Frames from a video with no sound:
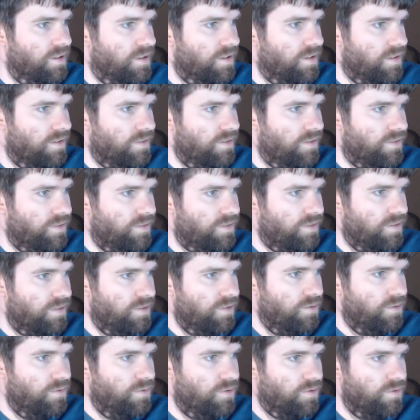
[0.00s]
It's
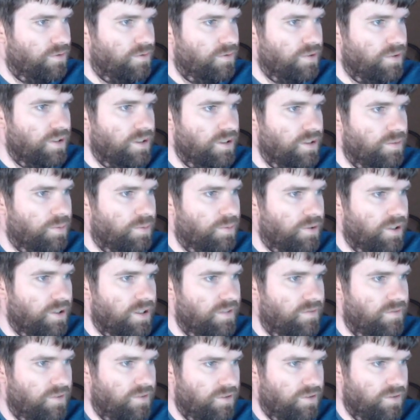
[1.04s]
user read
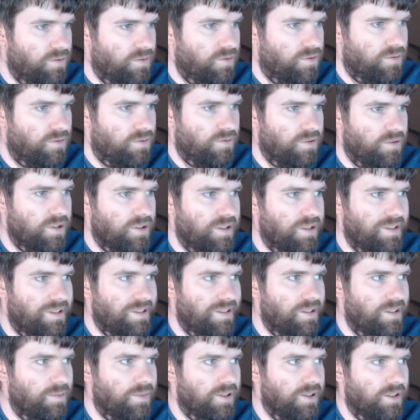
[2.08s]
private, user read
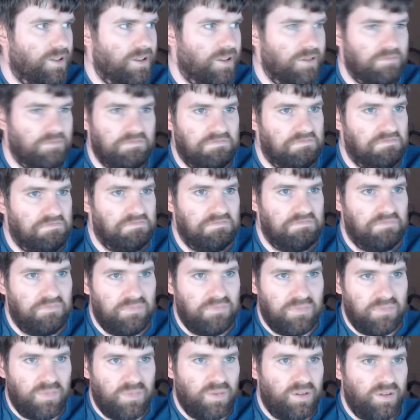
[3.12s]
email.
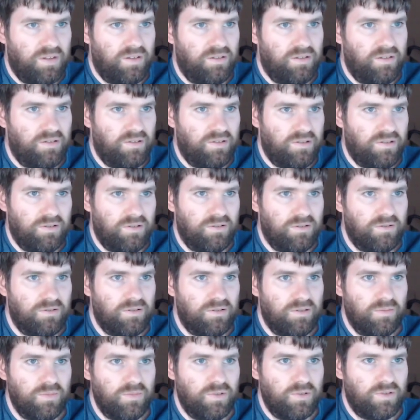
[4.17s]
So
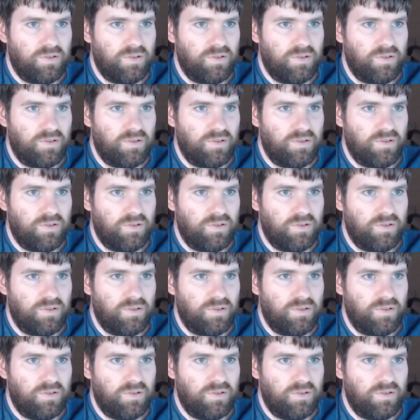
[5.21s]
I'm just